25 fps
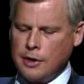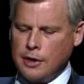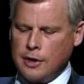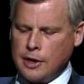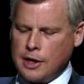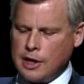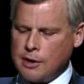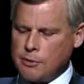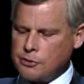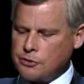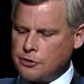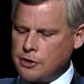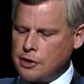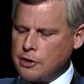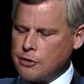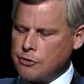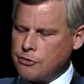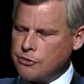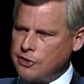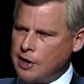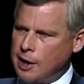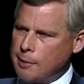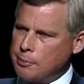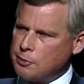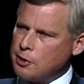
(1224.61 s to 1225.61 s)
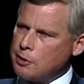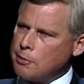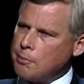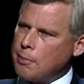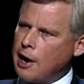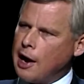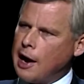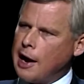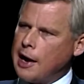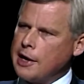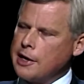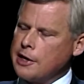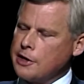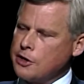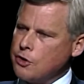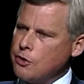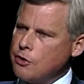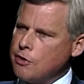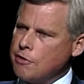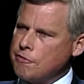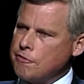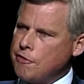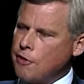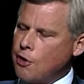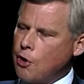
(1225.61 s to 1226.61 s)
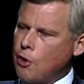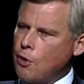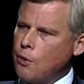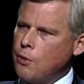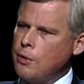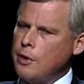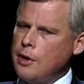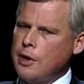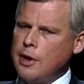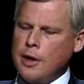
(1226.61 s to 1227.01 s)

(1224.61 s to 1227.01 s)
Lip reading: he was intercepted by a UFO